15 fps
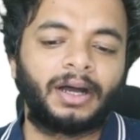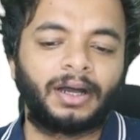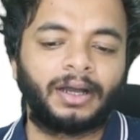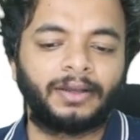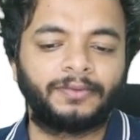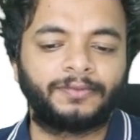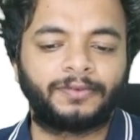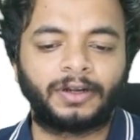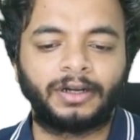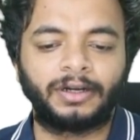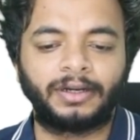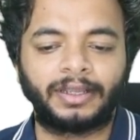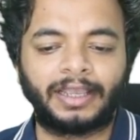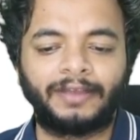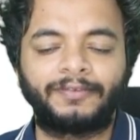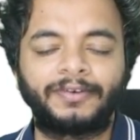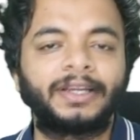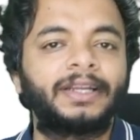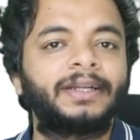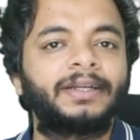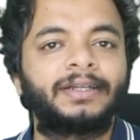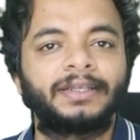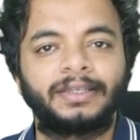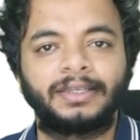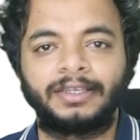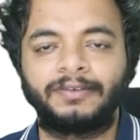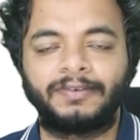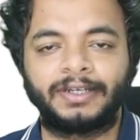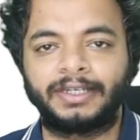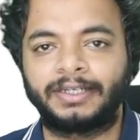for every
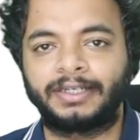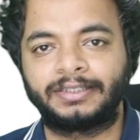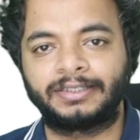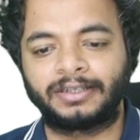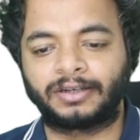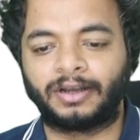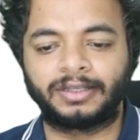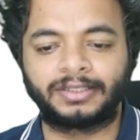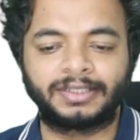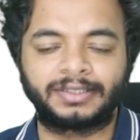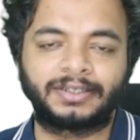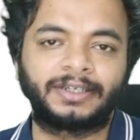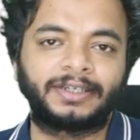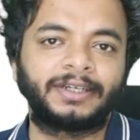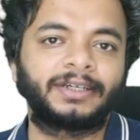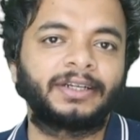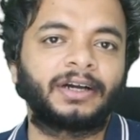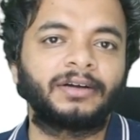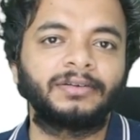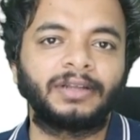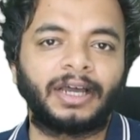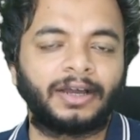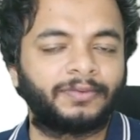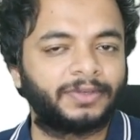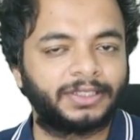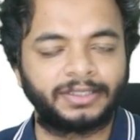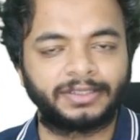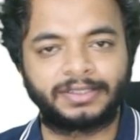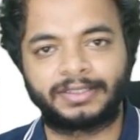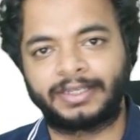even integer, Gauss is written down.
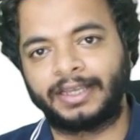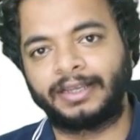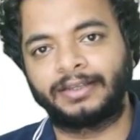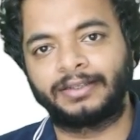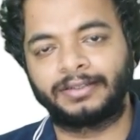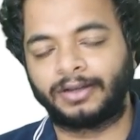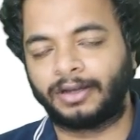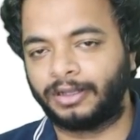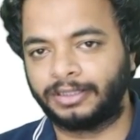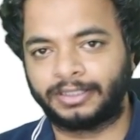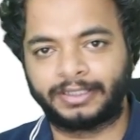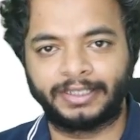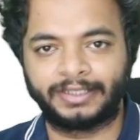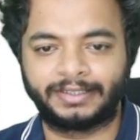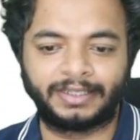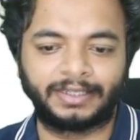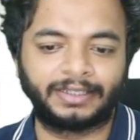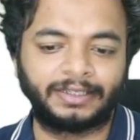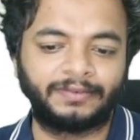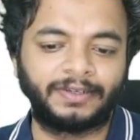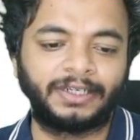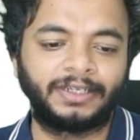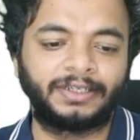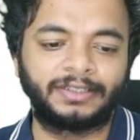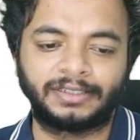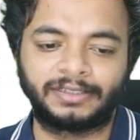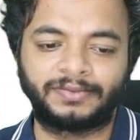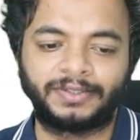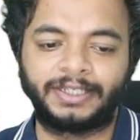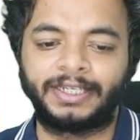We just take all the distinct even
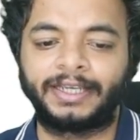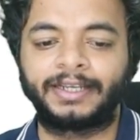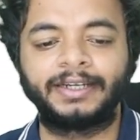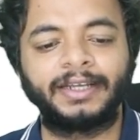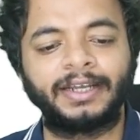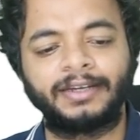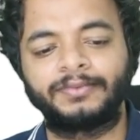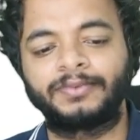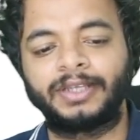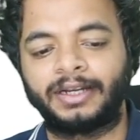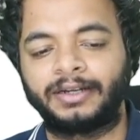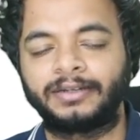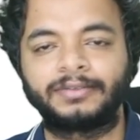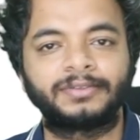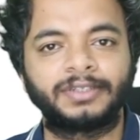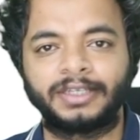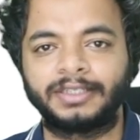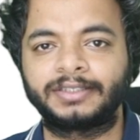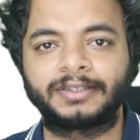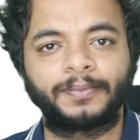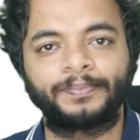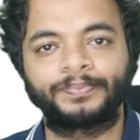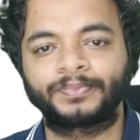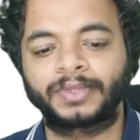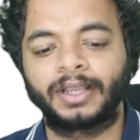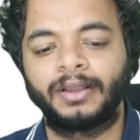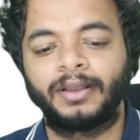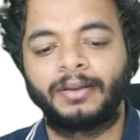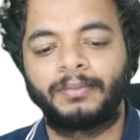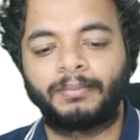integers, we take it, and we are just
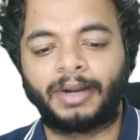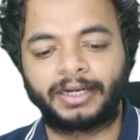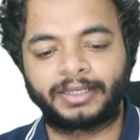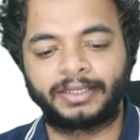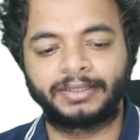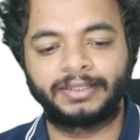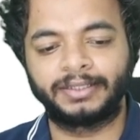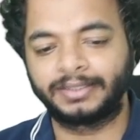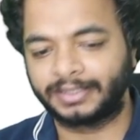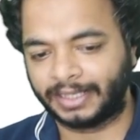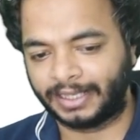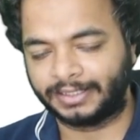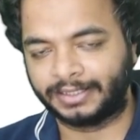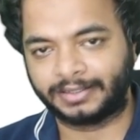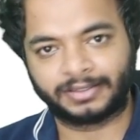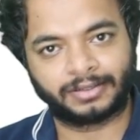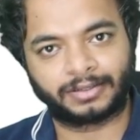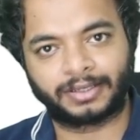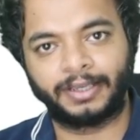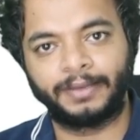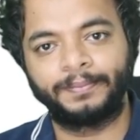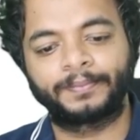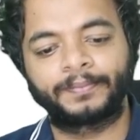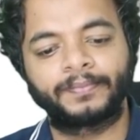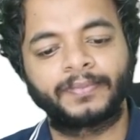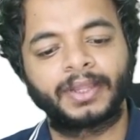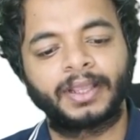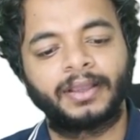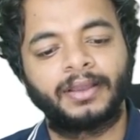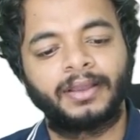marking these edges, okay.
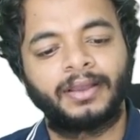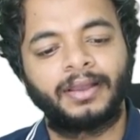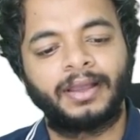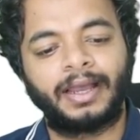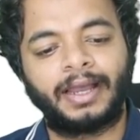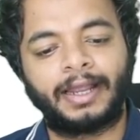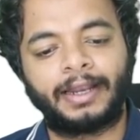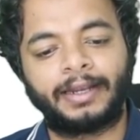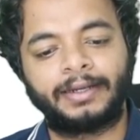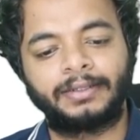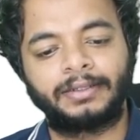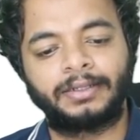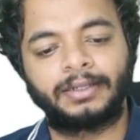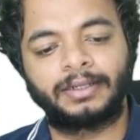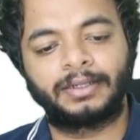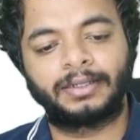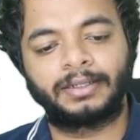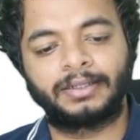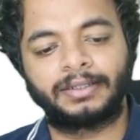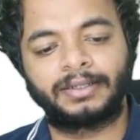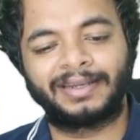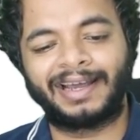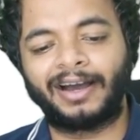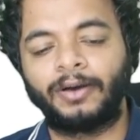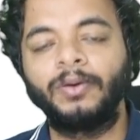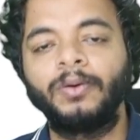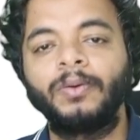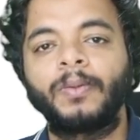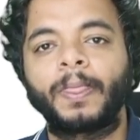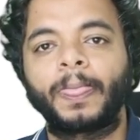And
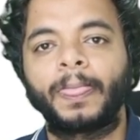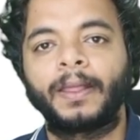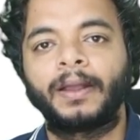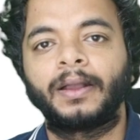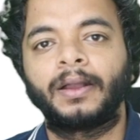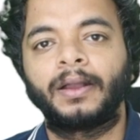now